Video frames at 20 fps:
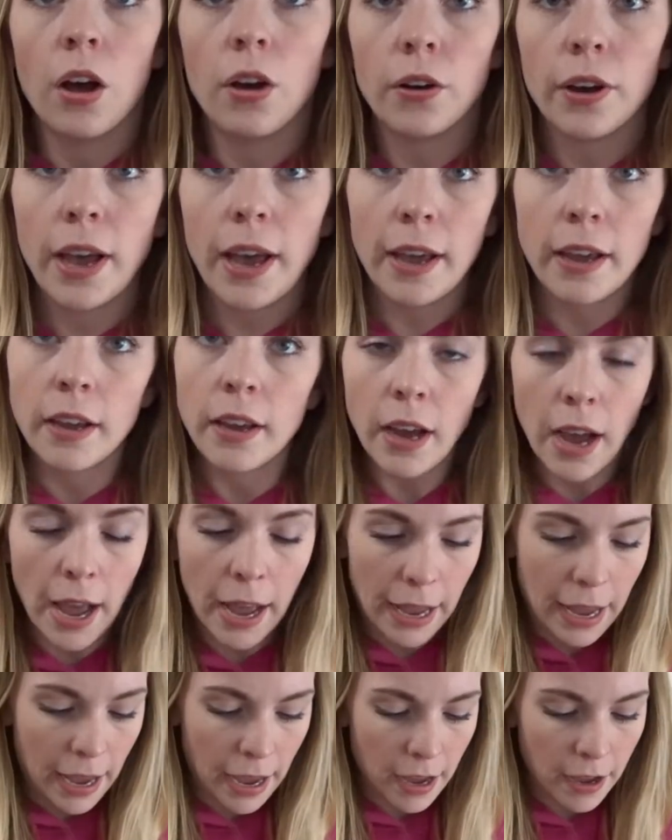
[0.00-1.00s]
Okay, I
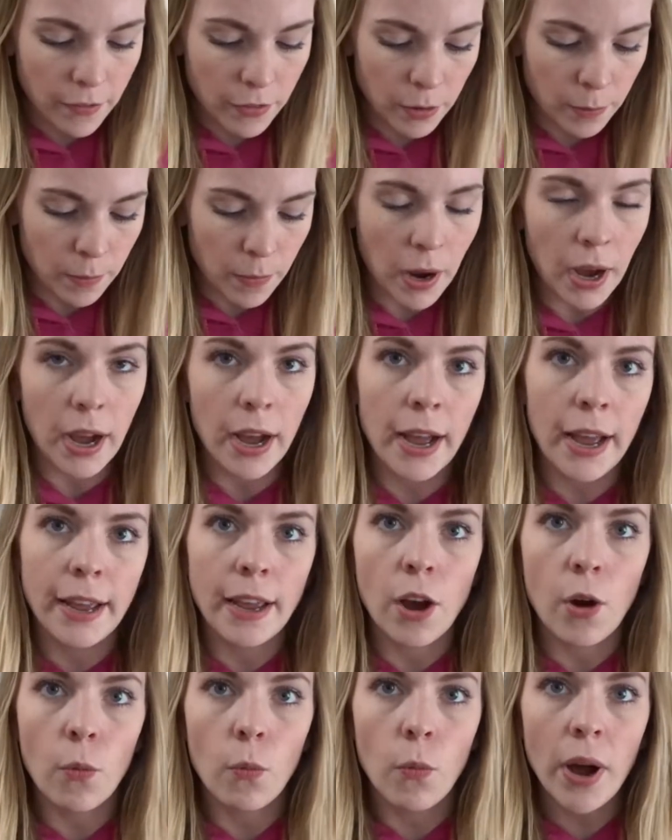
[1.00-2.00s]
have
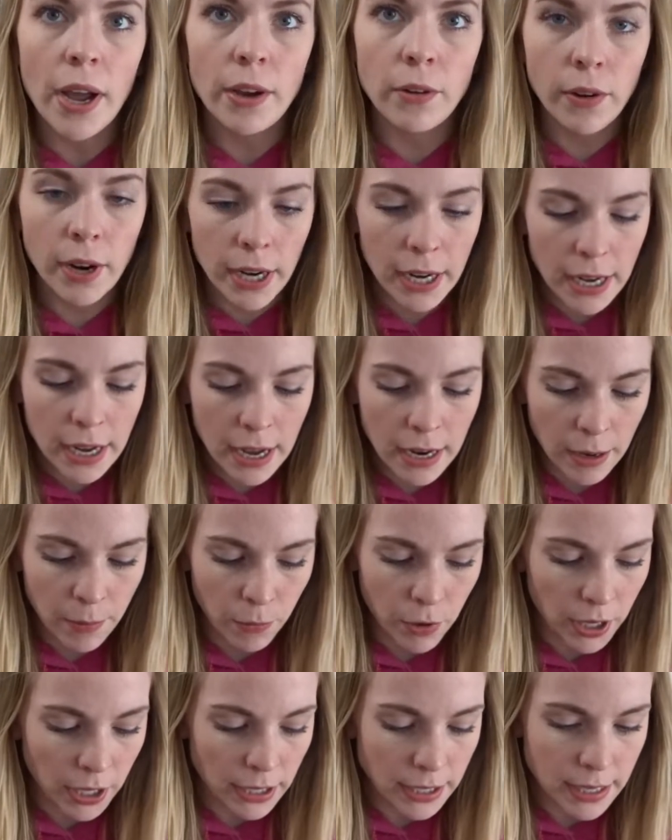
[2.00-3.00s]
my white ready and I'm
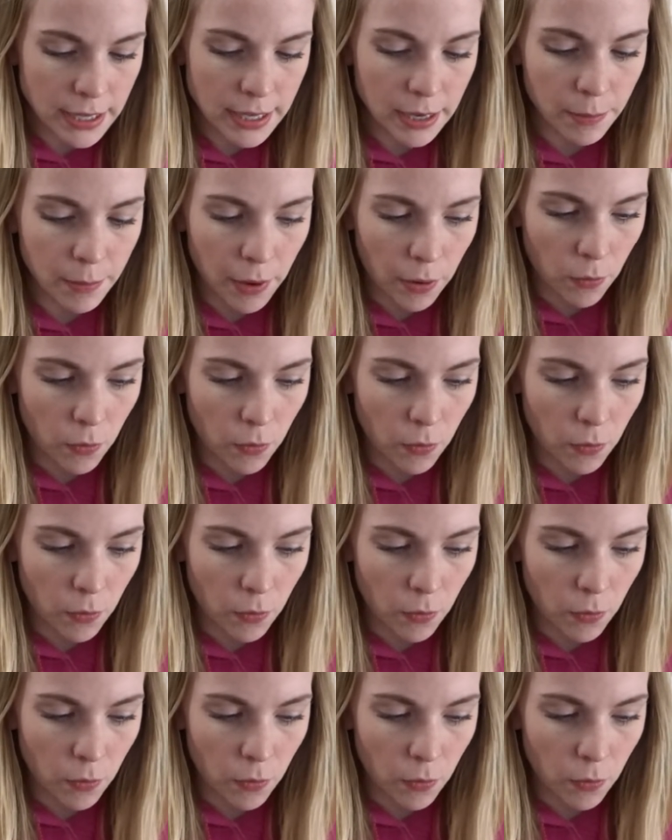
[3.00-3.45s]
ready to dip my